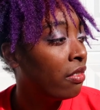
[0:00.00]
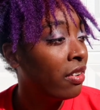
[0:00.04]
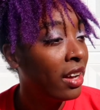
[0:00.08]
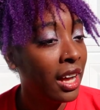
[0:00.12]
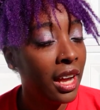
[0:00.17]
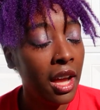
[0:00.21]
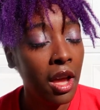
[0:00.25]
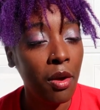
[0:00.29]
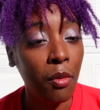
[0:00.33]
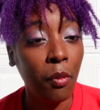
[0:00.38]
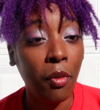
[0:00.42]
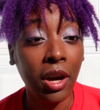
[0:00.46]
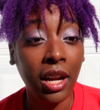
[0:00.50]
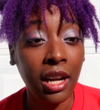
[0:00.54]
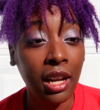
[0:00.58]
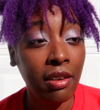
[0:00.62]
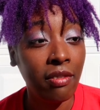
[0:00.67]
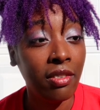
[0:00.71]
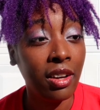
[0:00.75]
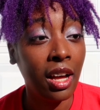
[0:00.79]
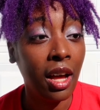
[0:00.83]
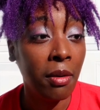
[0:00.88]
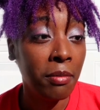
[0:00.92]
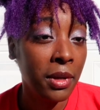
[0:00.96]
Fine,
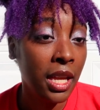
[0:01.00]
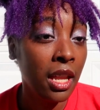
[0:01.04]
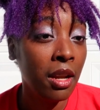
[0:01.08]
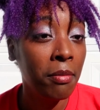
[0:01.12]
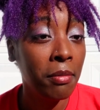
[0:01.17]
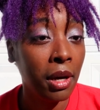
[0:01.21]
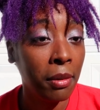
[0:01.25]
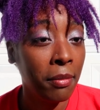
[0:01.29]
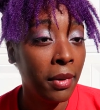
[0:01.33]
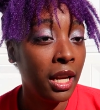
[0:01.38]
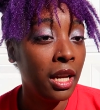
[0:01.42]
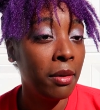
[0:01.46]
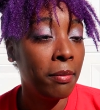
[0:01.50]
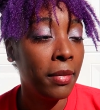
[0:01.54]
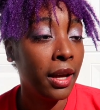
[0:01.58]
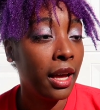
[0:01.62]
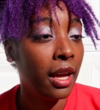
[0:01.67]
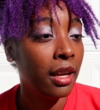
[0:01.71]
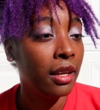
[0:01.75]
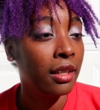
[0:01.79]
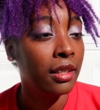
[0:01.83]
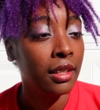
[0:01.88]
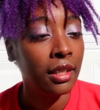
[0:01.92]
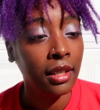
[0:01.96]
whatever, I'm getting my money
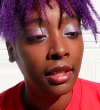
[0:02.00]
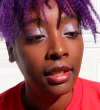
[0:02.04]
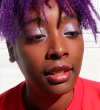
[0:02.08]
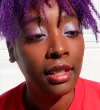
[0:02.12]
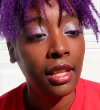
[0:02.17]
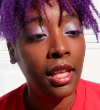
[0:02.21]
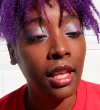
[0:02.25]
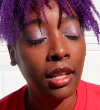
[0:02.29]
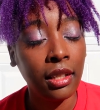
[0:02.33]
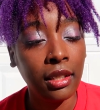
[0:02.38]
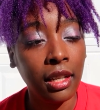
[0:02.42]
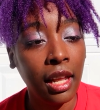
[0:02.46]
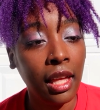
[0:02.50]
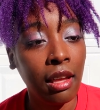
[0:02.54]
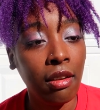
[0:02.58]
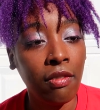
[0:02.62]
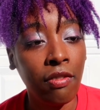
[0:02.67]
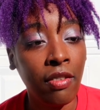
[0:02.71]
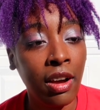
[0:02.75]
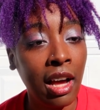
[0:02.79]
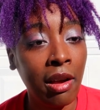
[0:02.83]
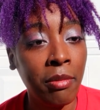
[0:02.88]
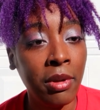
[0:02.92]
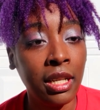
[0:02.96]
back. Then
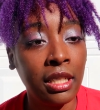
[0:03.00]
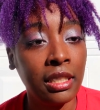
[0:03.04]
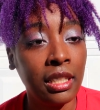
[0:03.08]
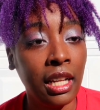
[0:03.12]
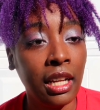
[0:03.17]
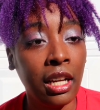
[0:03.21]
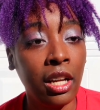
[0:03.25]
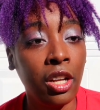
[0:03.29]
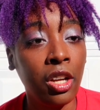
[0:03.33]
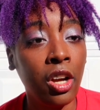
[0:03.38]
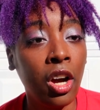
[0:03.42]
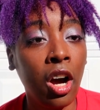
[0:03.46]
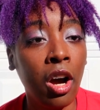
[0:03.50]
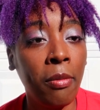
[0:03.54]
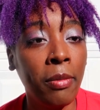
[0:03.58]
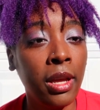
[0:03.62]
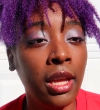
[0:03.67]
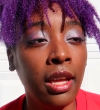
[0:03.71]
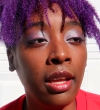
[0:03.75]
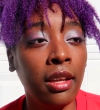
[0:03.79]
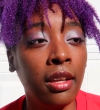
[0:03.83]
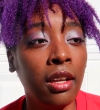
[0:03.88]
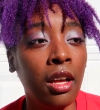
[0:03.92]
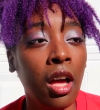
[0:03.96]
like five minutes later he called
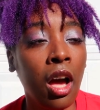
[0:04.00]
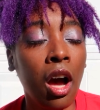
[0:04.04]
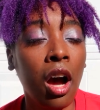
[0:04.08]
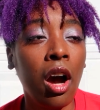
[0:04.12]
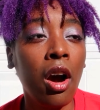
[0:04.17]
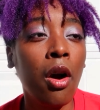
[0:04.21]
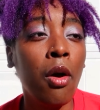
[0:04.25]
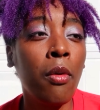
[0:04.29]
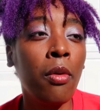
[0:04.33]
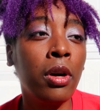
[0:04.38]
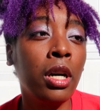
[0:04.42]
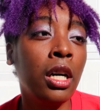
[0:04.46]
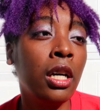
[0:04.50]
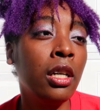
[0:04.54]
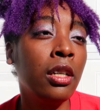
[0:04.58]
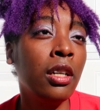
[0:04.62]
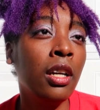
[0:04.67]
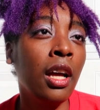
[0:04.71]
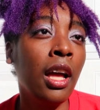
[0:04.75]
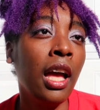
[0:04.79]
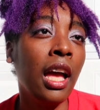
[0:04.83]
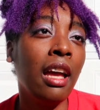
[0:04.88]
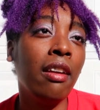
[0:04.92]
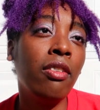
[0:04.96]
me, oh
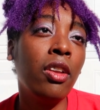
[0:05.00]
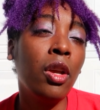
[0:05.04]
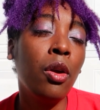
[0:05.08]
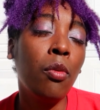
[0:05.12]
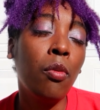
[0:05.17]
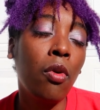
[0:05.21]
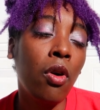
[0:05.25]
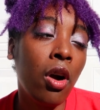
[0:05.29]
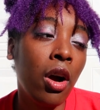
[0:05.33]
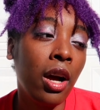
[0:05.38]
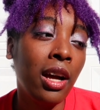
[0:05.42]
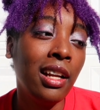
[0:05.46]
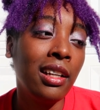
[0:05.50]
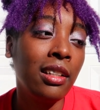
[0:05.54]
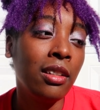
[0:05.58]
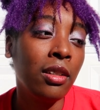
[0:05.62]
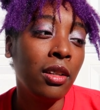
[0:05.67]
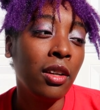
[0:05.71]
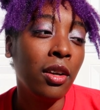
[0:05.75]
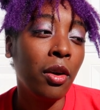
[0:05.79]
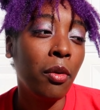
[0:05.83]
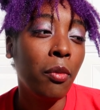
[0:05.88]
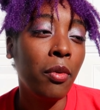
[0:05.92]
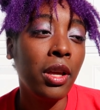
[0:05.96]
well, if you want,
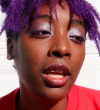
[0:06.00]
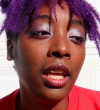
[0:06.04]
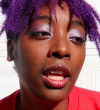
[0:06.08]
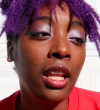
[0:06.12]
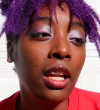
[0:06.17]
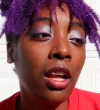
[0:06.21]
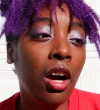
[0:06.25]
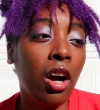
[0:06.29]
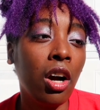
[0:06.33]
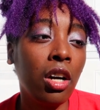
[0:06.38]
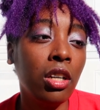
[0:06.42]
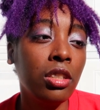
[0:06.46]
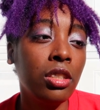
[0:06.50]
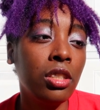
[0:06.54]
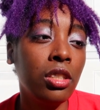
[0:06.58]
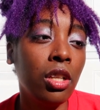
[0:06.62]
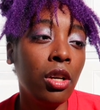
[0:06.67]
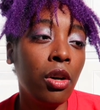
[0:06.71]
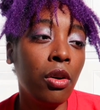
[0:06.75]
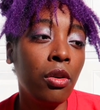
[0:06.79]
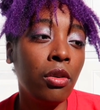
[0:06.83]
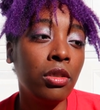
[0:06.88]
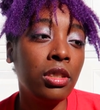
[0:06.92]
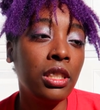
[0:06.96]
we can
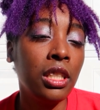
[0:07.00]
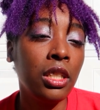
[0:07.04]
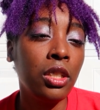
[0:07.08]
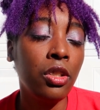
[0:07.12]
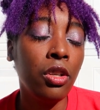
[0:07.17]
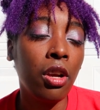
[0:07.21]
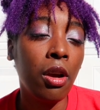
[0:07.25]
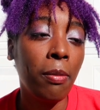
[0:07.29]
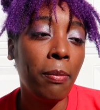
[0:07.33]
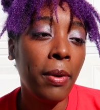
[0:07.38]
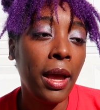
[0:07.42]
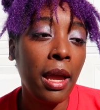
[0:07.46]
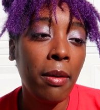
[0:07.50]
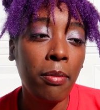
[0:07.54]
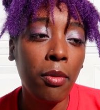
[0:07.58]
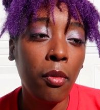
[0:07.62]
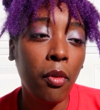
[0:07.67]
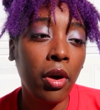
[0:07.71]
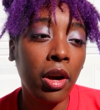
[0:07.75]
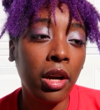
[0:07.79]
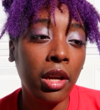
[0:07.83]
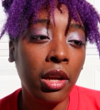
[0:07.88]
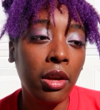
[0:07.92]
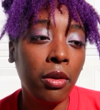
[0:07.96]
also send you a
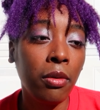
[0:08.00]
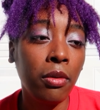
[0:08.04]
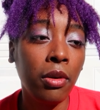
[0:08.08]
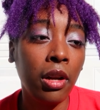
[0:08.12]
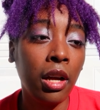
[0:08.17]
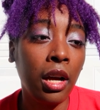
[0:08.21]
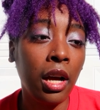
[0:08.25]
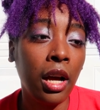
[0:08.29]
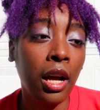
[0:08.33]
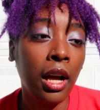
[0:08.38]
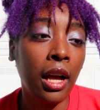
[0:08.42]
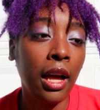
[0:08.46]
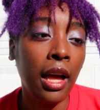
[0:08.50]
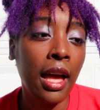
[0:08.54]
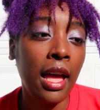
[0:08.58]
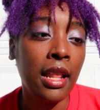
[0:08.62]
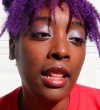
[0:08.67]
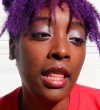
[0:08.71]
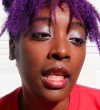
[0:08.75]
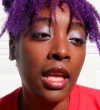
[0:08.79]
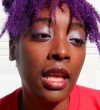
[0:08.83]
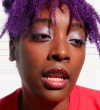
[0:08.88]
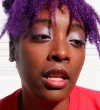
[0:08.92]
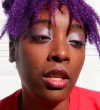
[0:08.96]
paperwork and uh
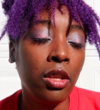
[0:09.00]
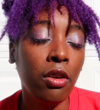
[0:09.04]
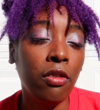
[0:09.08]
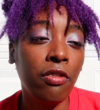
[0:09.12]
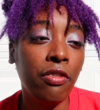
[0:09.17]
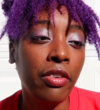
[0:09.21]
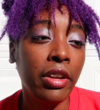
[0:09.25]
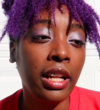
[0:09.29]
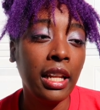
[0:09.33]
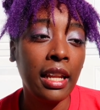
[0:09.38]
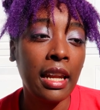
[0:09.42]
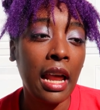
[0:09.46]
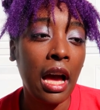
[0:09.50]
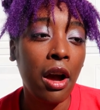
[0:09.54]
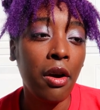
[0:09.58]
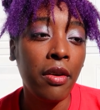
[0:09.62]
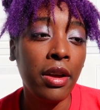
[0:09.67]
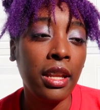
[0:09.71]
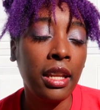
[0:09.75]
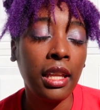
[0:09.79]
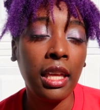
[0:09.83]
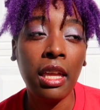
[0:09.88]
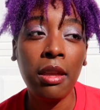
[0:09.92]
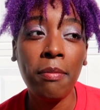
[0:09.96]
and then you fill it
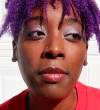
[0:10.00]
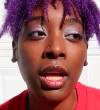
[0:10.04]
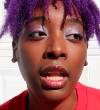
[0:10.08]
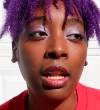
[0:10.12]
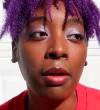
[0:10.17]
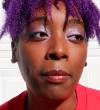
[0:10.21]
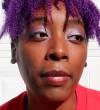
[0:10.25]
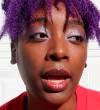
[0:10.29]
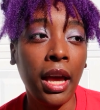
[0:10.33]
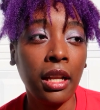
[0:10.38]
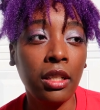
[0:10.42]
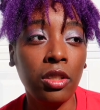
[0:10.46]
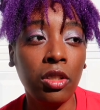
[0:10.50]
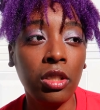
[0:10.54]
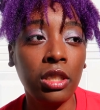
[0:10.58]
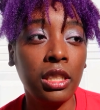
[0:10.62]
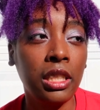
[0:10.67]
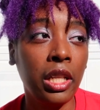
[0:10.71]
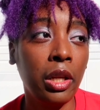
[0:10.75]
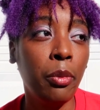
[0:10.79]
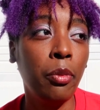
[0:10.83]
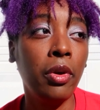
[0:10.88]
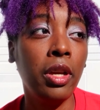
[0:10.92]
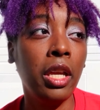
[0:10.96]
out and email it back to
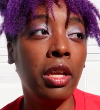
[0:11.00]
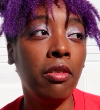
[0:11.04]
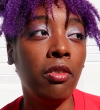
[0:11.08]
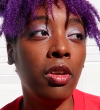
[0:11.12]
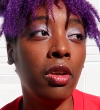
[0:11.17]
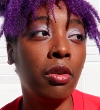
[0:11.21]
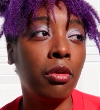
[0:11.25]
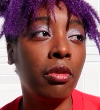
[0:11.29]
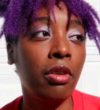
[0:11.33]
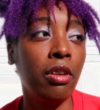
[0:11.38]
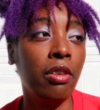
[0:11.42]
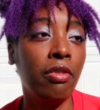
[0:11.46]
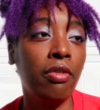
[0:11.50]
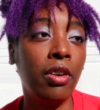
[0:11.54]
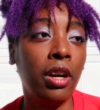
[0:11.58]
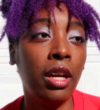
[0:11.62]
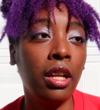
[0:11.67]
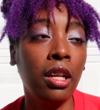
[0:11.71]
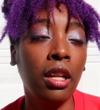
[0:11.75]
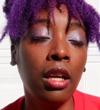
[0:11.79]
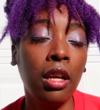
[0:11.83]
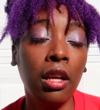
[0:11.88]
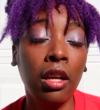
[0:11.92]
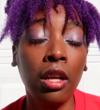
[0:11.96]
us, then we give you a
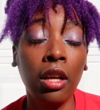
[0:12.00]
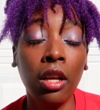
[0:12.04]
refund.